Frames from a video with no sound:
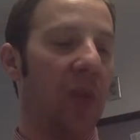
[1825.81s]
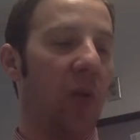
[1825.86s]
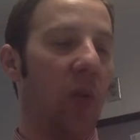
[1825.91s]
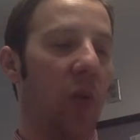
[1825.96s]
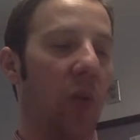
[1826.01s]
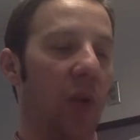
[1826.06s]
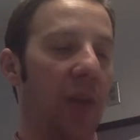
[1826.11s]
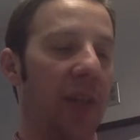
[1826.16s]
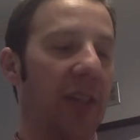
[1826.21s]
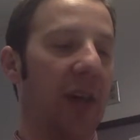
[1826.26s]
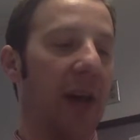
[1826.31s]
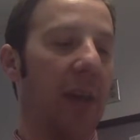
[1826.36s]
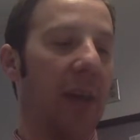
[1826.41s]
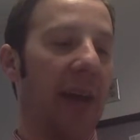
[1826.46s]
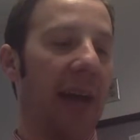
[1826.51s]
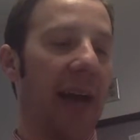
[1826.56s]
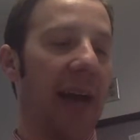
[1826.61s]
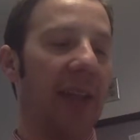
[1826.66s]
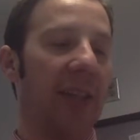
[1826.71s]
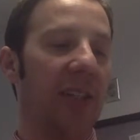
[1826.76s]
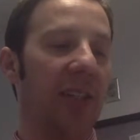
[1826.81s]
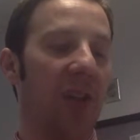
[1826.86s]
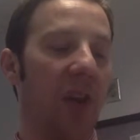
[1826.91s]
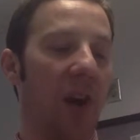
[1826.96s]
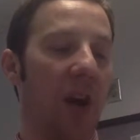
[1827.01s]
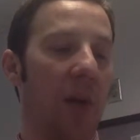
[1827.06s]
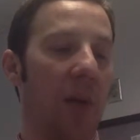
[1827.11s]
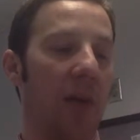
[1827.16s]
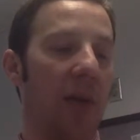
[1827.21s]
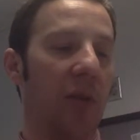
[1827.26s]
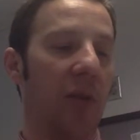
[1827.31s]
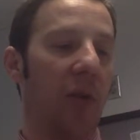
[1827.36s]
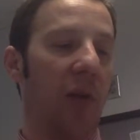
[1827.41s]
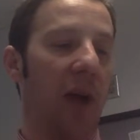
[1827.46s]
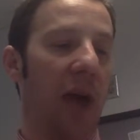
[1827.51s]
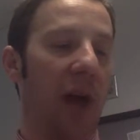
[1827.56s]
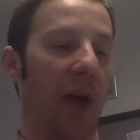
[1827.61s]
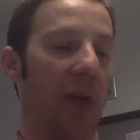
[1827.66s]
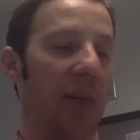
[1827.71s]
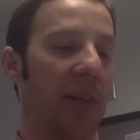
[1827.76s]
what a topic has in common or
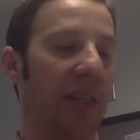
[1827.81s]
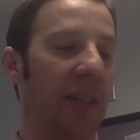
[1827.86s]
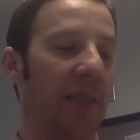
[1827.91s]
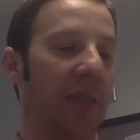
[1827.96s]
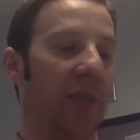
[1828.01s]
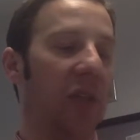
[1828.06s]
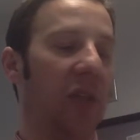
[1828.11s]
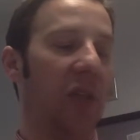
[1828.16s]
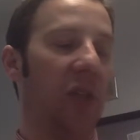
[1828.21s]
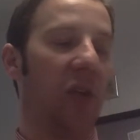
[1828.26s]
how it differs